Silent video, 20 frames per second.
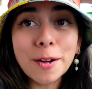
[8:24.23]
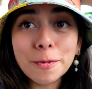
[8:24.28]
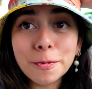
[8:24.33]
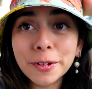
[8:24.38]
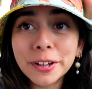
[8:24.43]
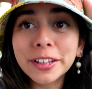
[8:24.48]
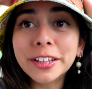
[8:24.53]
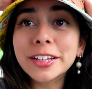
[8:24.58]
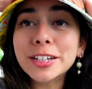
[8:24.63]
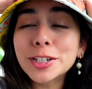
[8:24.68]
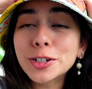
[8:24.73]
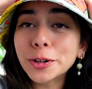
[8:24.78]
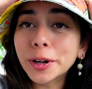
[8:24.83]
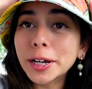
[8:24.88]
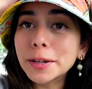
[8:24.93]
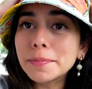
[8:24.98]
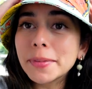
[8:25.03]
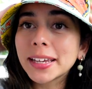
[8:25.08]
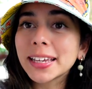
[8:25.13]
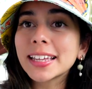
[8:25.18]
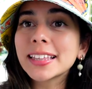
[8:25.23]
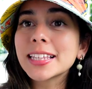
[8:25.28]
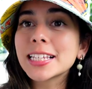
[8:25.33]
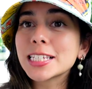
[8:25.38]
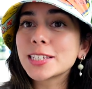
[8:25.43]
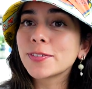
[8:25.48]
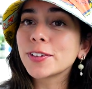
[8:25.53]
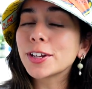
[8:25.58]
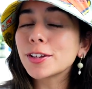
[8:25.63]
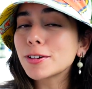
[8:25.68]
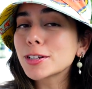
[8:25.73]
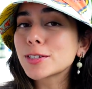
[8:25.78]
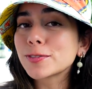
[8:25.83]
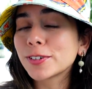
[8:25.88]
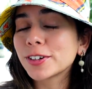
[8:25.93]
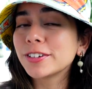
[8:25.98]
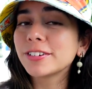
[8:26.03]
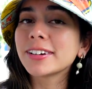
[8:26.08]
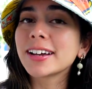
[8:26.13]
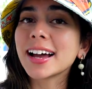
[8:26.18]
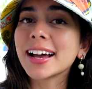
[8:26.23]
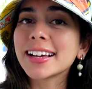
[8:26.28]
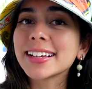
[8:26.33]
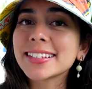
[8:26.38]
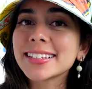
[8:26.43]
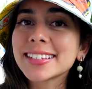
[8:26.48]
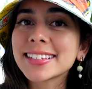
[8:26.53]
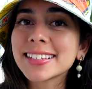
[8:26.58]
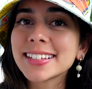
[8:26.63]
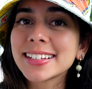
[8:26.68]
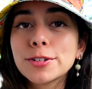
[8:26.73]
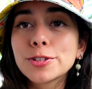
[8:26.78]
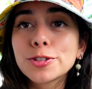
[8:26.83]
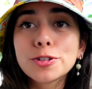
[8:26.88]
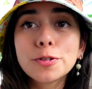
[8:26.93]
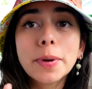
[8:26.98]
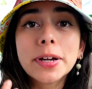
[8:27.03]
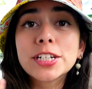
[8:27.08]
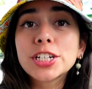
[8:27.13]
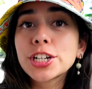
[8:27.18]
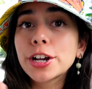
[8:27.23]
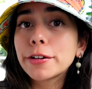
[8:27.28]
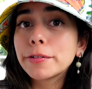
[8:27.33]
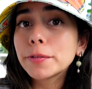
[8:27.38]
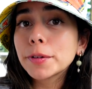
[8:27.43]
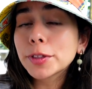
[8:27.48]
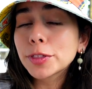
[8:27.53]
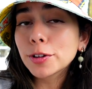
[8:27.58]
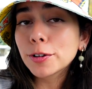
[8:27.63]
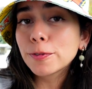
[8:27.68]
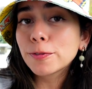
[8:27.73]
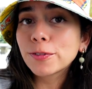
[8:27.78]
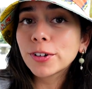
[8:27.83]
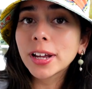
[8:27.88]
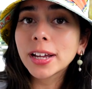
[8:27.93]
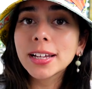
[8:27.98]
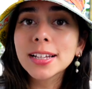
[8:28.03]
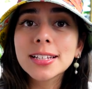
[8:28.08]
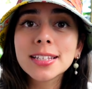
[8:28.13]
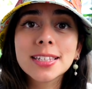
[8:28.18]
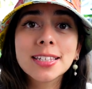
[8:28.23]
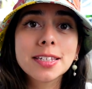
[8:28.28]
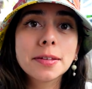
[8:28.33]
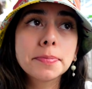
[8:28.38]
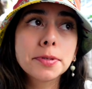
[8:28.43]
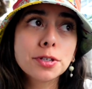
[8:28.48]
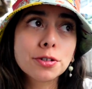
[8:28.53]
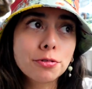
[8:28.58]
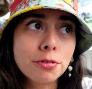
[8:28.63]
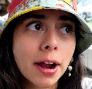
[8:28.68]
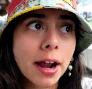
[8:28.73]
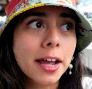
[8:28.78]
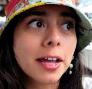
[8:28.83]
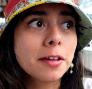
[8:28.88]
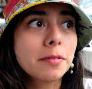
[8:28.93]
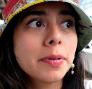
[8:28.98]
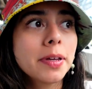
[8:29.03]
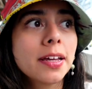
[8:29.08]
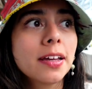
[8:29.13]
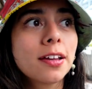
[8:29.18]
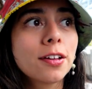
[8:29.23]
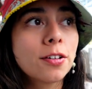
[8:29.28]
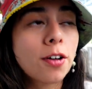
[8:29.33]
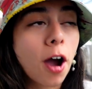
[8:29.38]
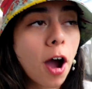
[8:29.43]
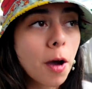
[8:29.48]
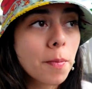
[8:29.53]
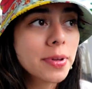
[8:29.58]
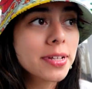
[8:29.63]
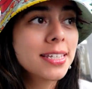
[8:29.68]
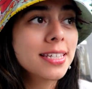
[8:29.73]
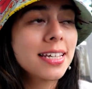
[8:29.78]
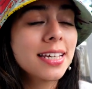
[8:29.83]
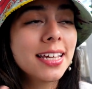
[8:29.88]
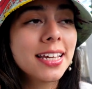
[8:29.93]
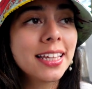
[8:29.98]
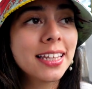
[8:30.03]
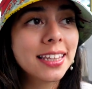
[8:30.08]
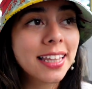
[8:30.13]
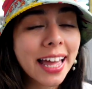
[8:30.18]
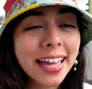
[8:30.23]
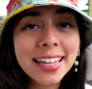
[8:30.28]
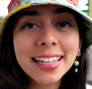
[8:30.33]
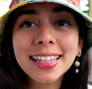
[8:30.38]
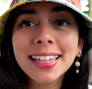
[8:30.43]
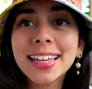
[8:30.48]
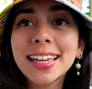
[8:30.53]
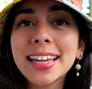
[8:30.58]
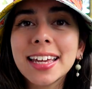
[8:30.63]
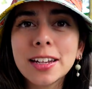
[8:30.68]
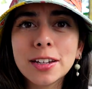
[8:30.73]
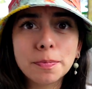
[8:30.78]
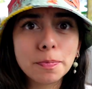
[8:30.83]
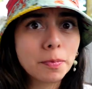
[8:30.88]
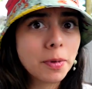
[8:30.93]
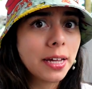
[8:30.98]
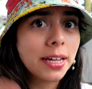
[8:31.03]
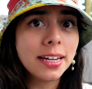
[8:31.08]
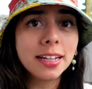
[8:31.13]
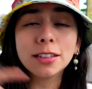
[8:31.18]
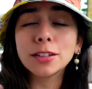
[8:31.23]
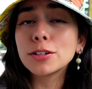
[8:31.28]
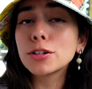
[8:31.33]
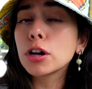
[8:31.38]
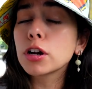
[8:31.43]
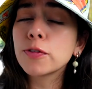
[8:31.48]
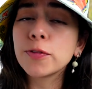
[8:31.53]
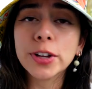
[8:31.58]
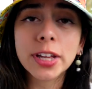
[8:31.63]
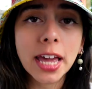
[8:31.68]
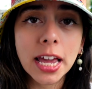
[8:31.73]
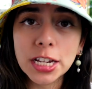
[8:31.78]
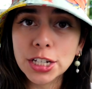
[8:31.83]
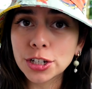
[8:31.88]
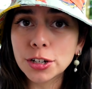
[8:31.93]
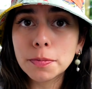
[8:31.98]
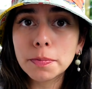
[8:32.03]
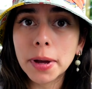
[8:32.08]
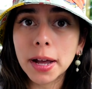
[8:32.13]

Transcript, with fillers: really enjoy making these videos for you guys. So by sharing with your friends, subscribing, commenting, liking, hitting the notification